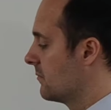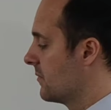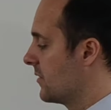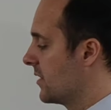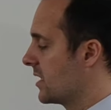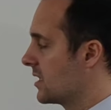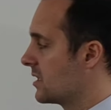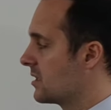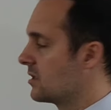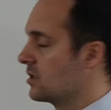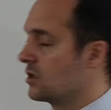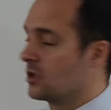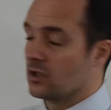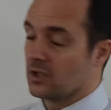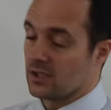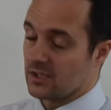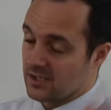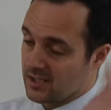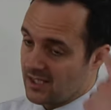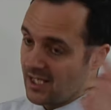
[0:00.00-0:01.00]
This, you're going
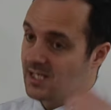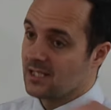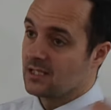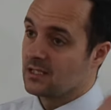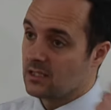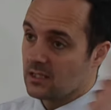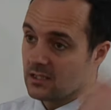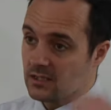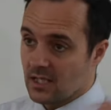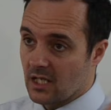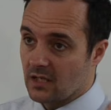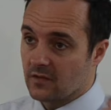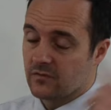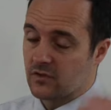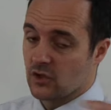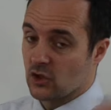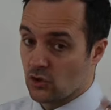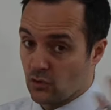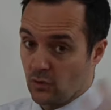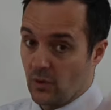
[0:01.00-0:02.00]
to say it to yourself
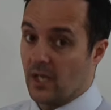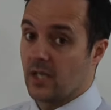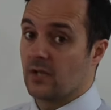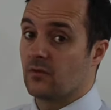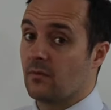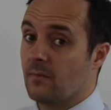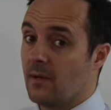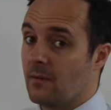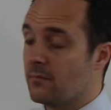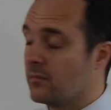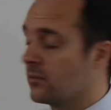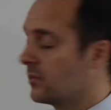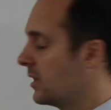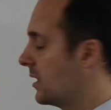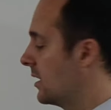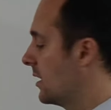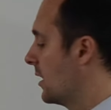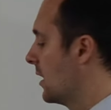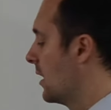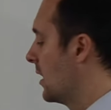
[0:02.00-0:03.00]
to try and remember
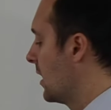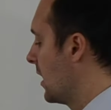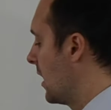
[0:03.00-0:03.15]
it,